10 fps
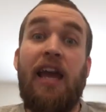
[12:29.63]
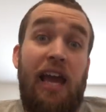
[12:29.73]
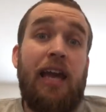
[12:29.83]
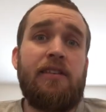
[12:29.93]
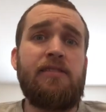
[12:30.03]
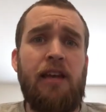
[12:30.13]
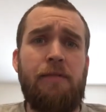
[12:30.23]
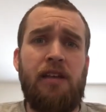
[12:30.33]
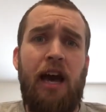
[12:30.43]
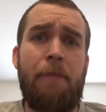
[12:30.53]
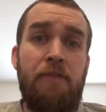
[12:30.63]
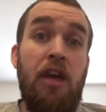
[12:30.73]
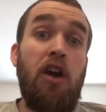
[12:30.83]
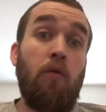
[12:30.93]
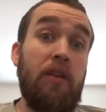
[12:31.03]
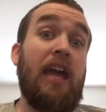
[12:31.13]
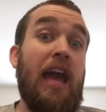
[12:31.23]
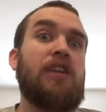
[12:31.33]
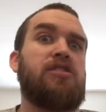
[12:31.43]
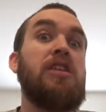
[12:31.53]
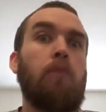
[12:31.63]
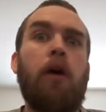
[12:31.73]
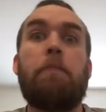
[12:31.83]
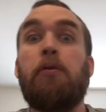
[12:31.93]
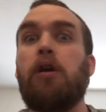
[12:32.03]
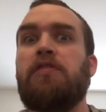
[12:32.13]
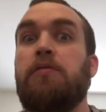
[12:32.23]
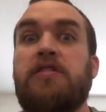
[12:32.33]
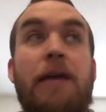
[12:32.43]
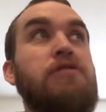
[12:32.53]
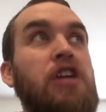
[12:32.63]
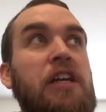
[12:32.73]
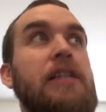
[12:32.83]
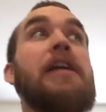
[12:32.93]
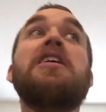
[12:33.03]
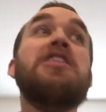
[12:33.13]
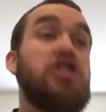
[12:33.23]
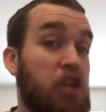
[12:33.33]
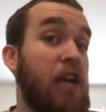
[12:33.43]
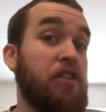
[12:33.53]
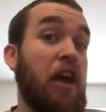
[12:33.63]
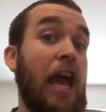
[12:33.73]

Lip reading: And at the same time, when they actually want to pull off the redemption, J.J.